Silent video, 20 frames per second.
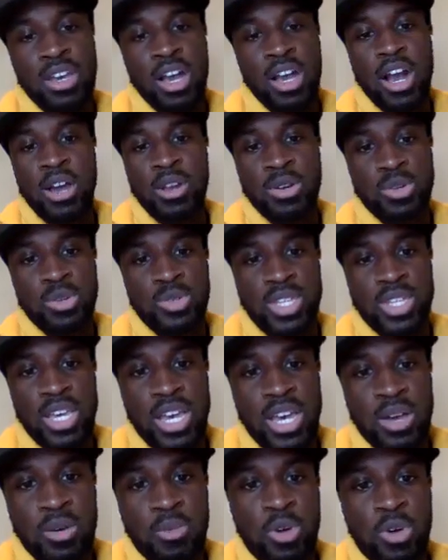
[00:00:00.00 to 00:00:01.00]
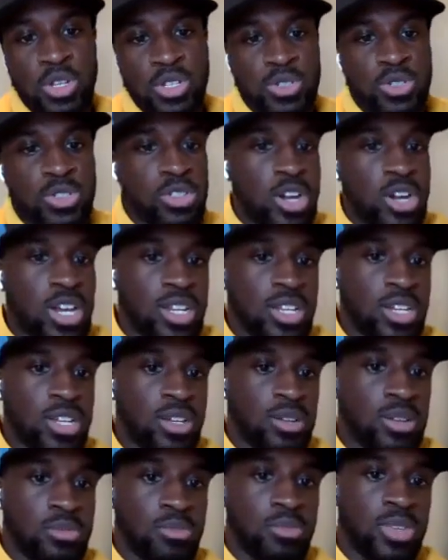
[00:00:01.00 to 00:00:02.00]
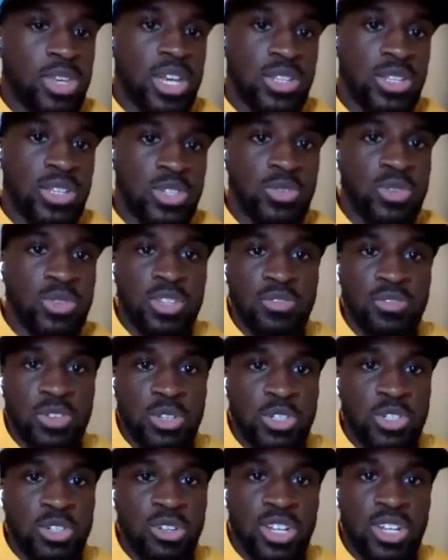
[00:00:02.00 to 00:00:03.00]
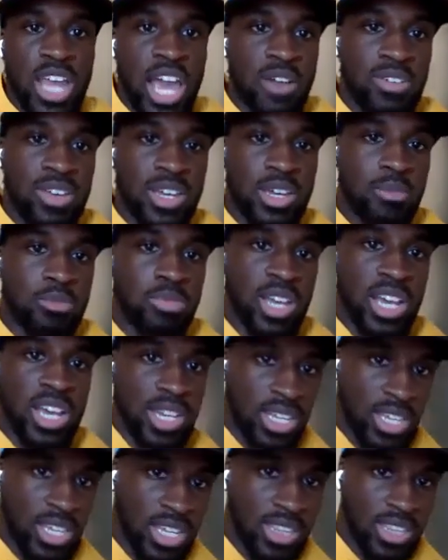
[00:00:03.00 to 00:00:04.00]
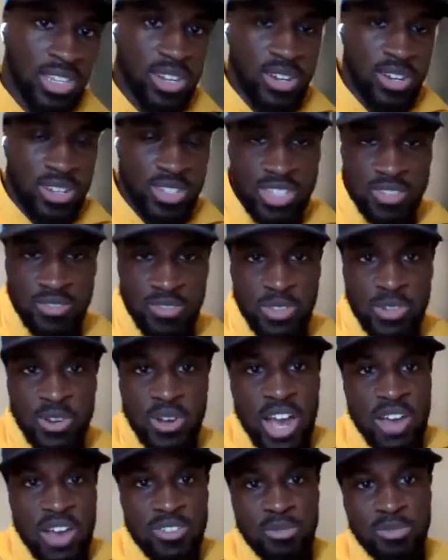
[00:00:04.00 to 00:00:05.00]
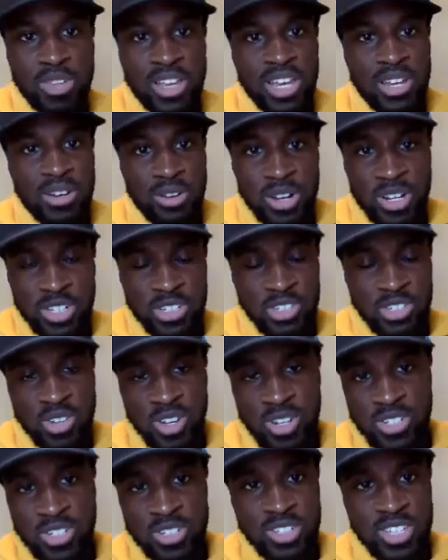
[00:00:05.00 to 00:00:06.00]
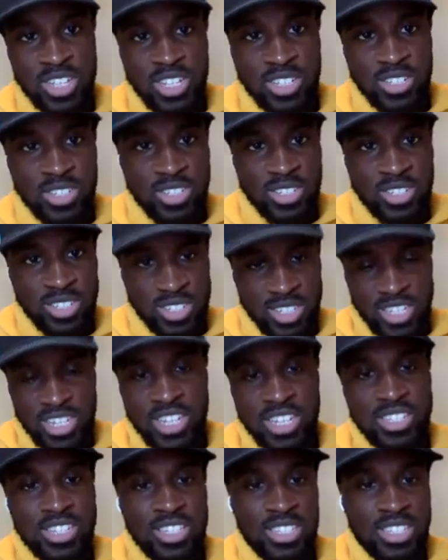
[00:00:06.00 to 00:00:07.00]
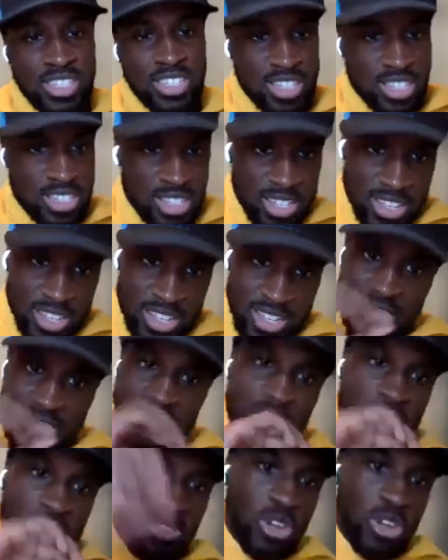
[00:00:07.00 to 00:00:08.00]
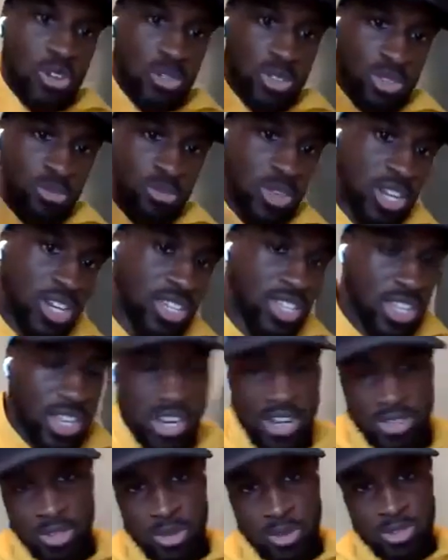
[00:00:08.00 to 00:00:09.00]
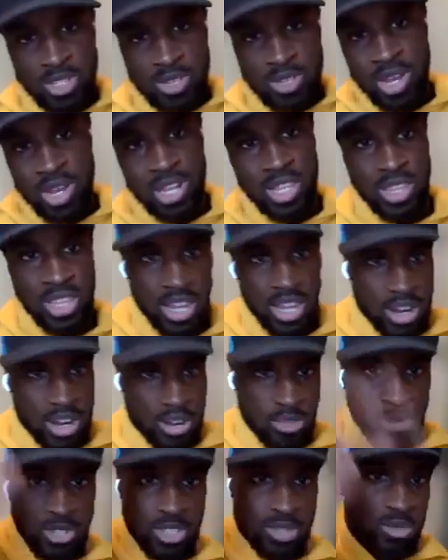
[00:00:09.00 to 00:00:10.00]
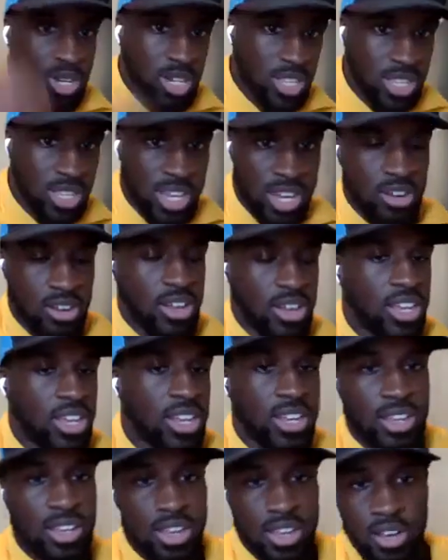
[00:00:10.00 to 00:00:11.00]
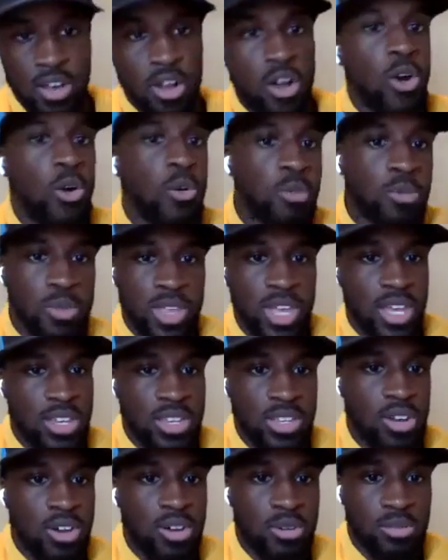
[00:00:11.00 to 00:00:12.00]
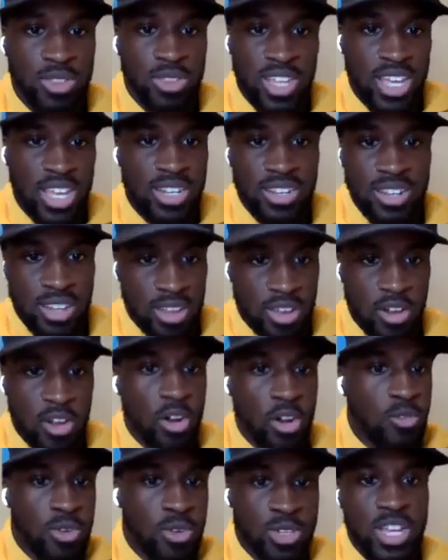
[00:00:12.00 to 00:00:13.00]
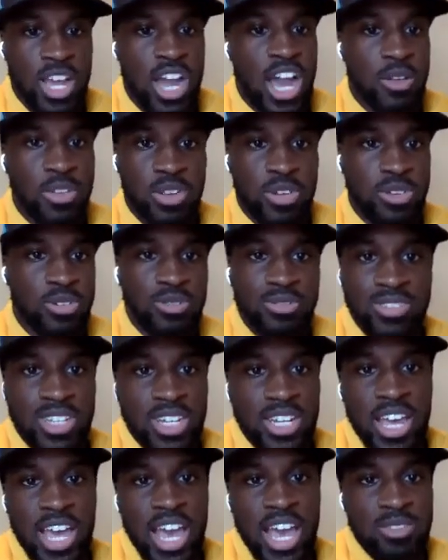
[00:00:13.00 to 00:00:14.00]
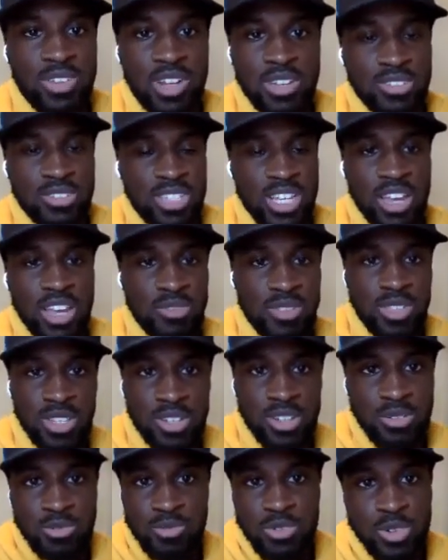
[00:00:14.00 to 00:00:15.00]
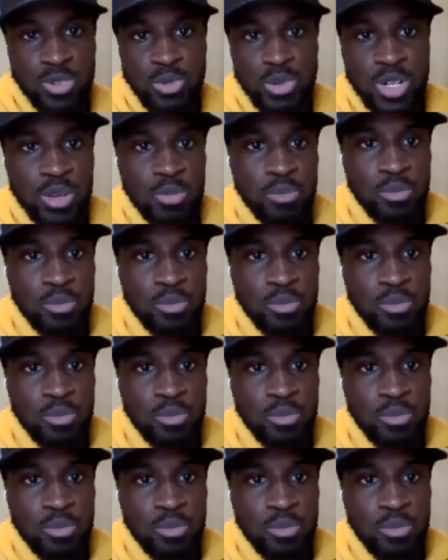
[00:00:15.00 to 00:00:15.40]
understand what you're trying to get to in the future and having a plan to get there. Because if you don't have a plan or any structure, then it's just easy to throw some money there, throw some money there, throw some money there, and hope that that over time you're gonna have enough saved to for when a